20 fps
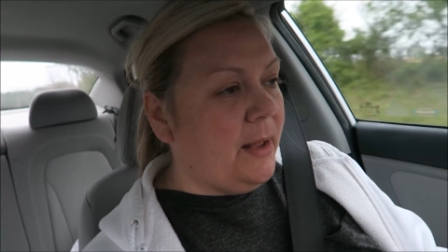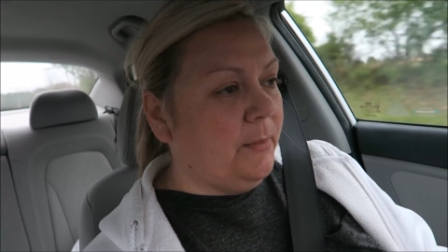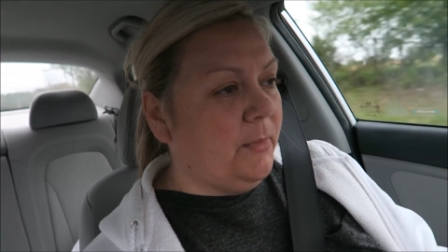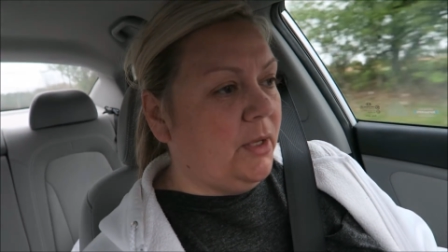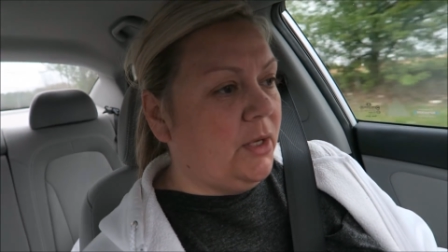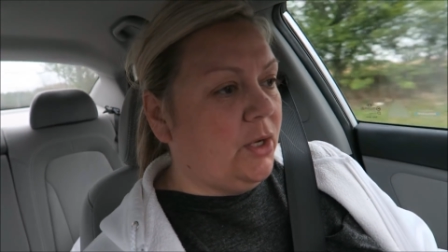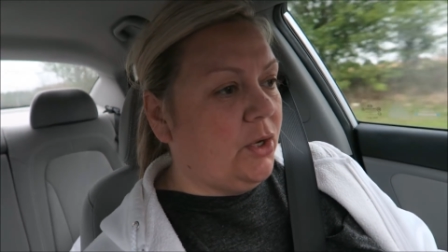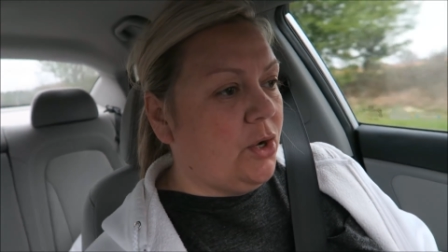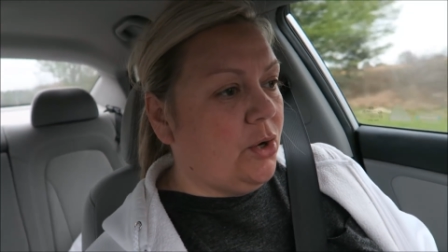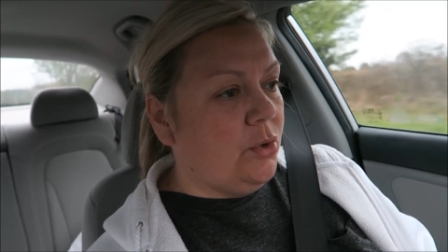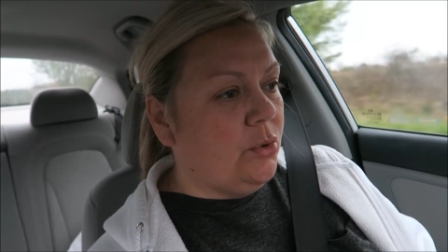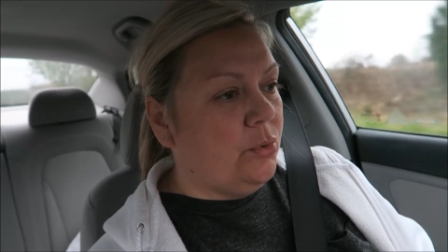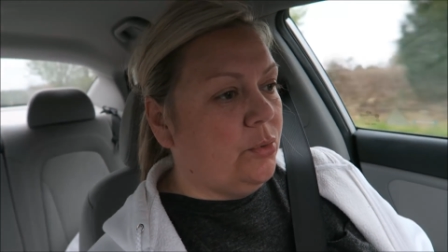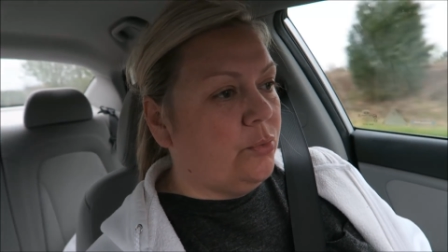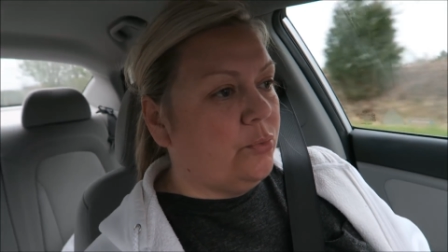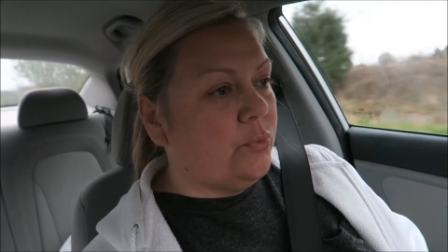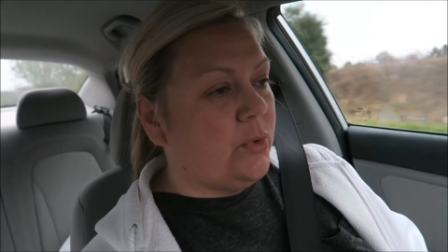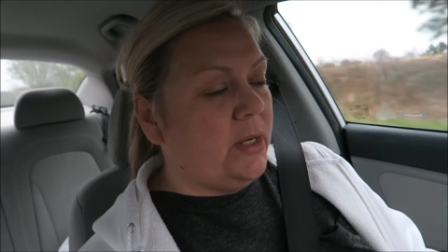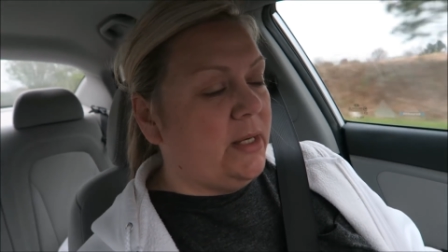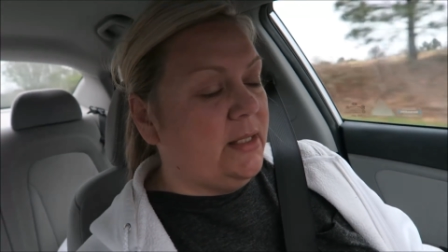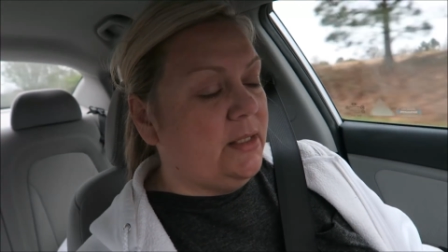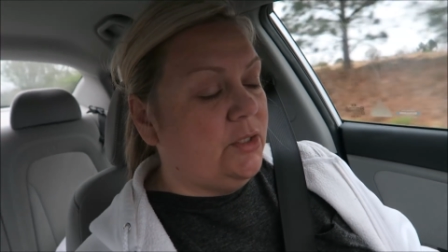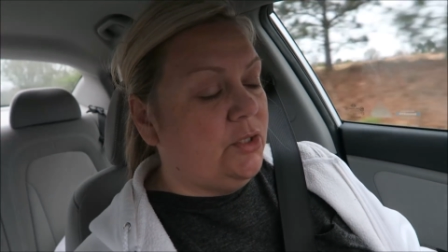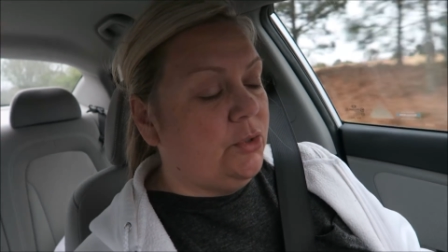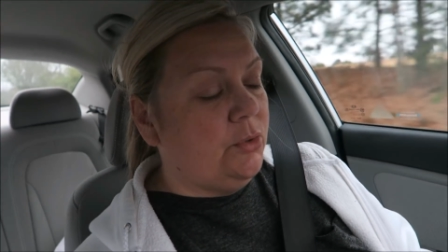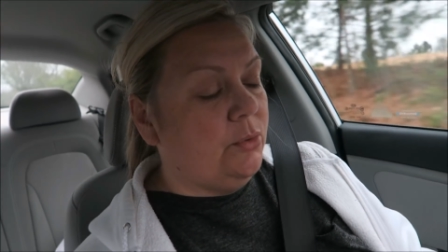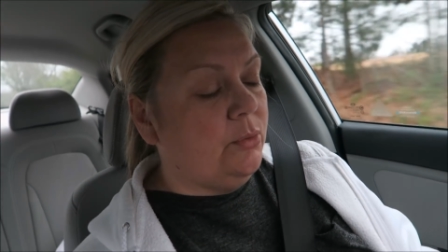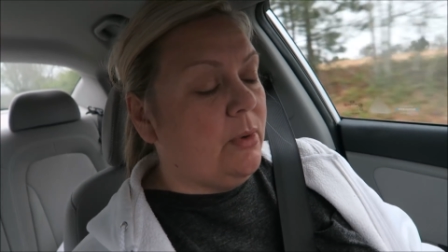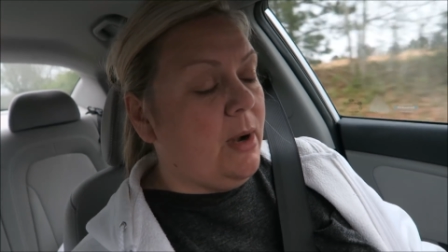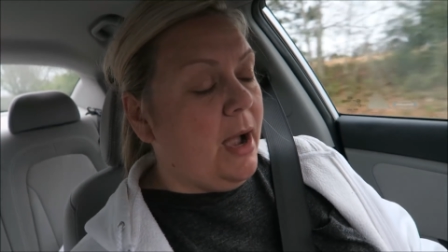I'm gonna go run
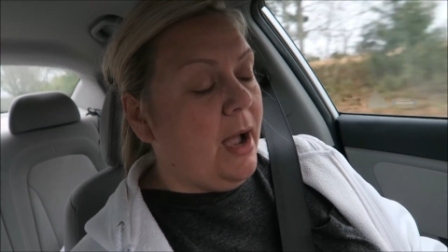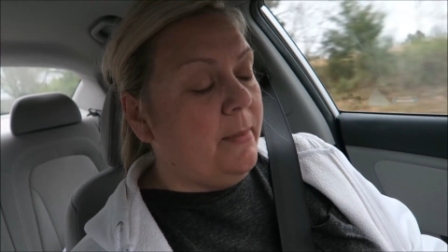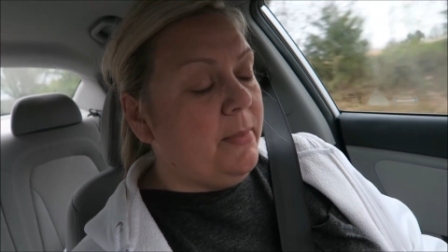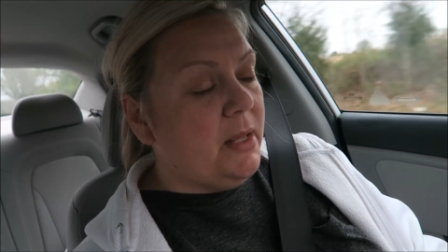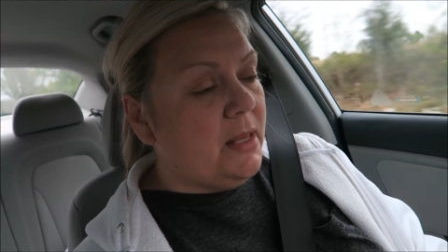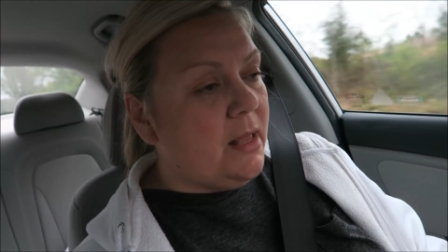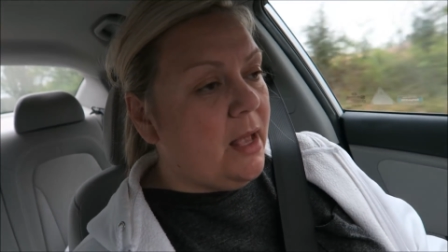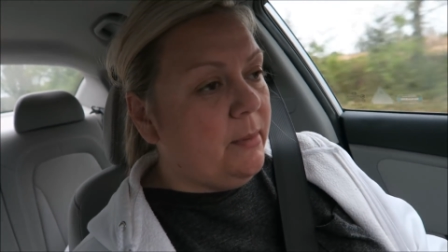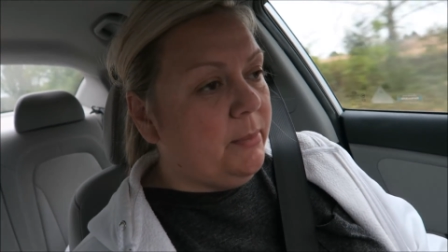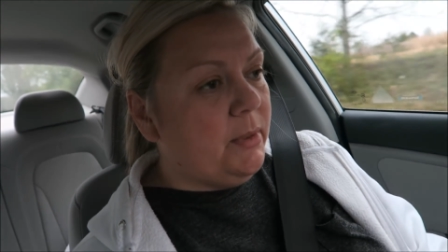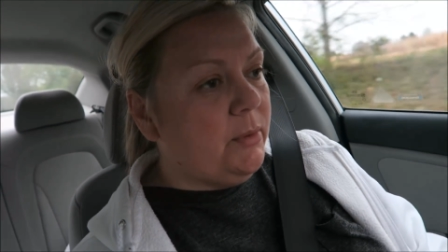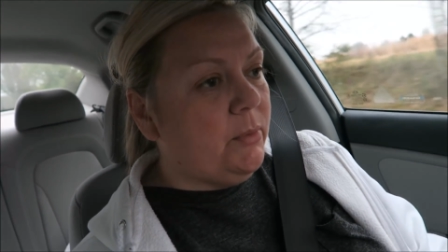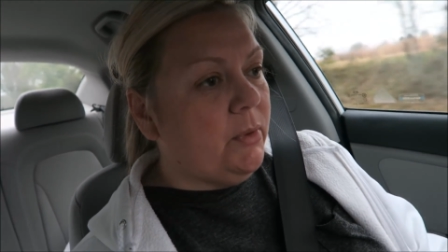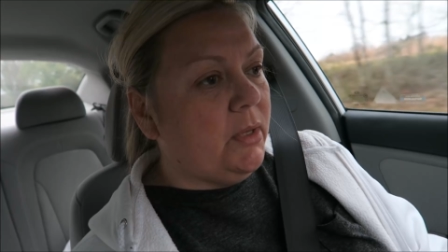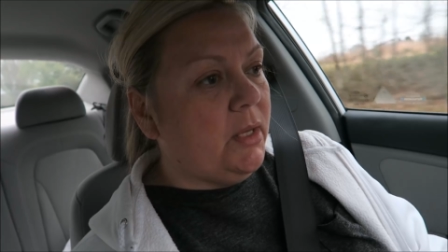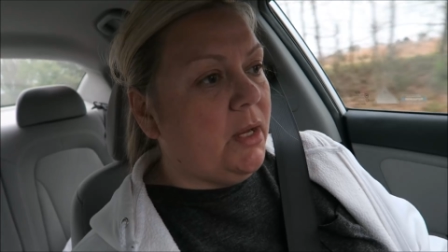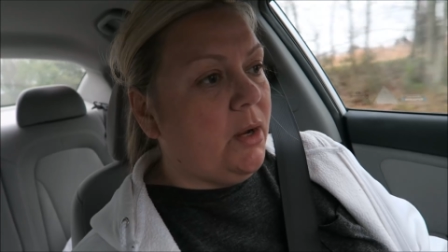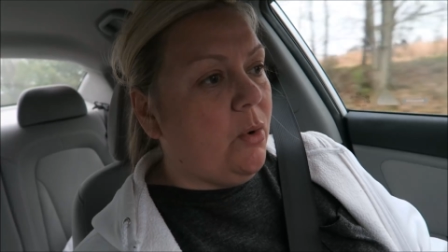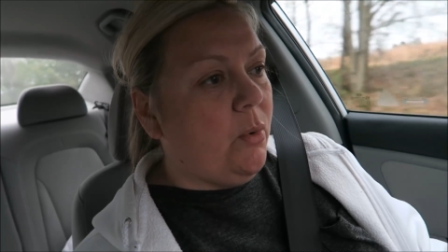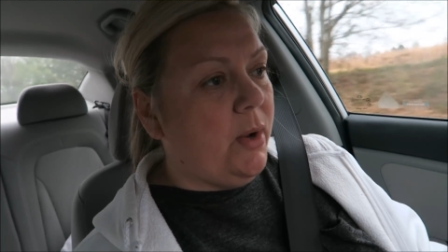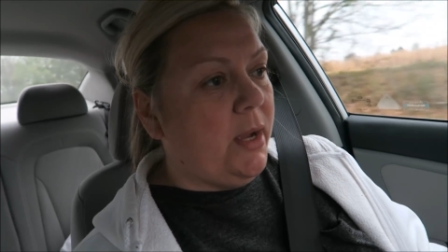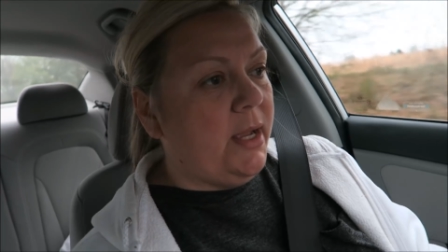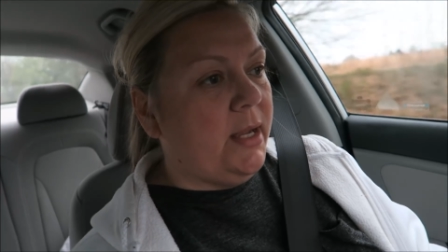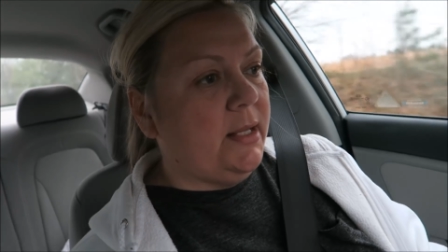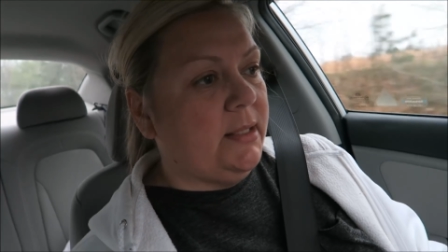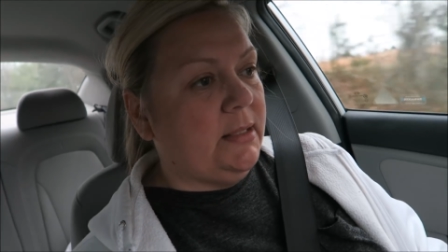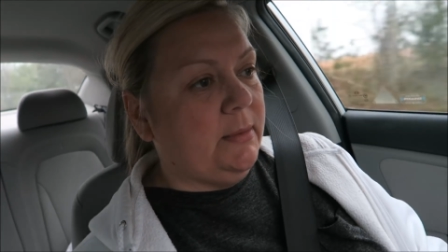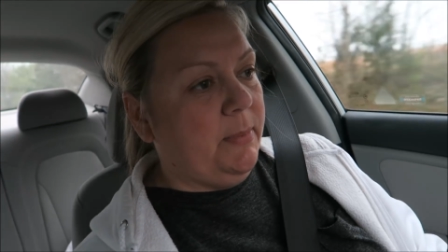into Hobby Lobby really quick